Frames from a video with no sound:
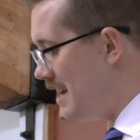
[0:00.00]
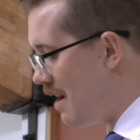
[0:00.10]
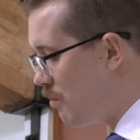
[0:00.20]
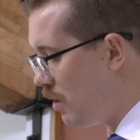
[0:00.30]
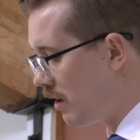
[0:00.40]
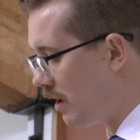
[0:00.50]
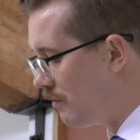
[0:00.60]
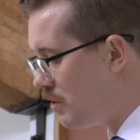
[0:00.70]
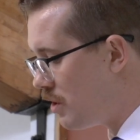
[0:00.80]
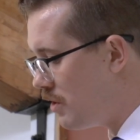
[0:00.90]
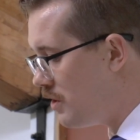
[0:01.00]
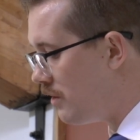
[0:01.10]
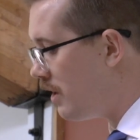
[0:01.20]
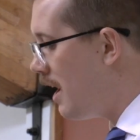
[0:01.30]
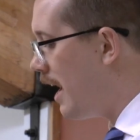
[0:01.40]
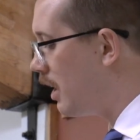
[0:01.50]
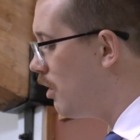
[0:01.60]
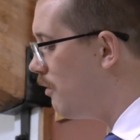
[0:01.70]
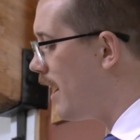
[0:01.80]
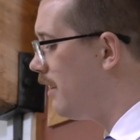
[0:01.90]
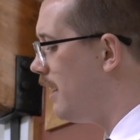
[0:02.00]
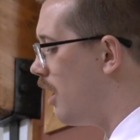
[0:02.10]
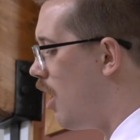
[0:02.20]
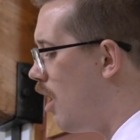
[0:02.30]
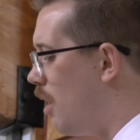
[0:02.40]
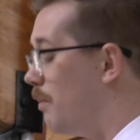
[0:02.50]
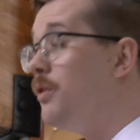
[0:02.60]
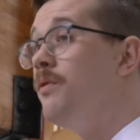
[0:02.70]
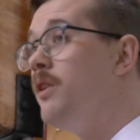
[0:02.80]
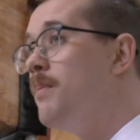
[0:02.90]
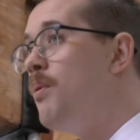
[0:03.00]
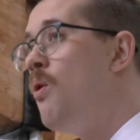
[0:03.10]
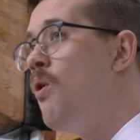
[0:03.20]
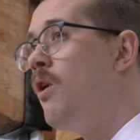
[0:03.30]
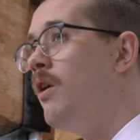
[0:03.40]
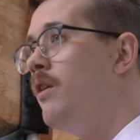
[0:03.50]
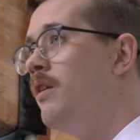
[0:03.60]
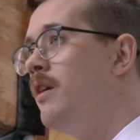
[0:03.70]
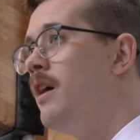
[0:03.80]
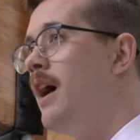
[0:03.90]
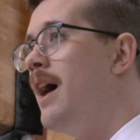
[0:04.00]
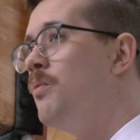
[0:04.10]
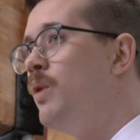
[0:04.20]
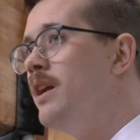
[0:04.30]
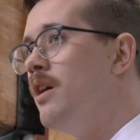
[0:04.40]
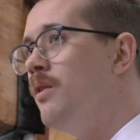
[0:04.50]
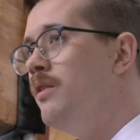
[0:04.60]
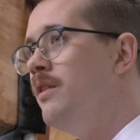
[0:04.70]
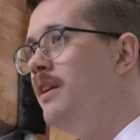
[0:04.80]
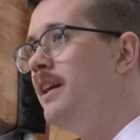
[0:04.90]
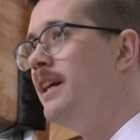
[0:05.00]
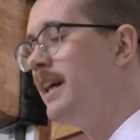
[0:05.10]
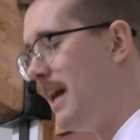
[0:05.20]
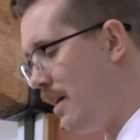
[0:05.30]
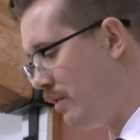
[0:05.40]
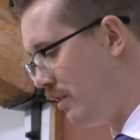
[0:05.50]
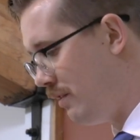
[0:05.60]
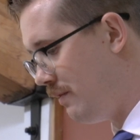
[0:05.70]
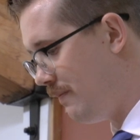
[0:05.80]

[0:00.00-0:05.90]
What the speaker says: network of churches and collecting alms for the poor and widowed he encountered.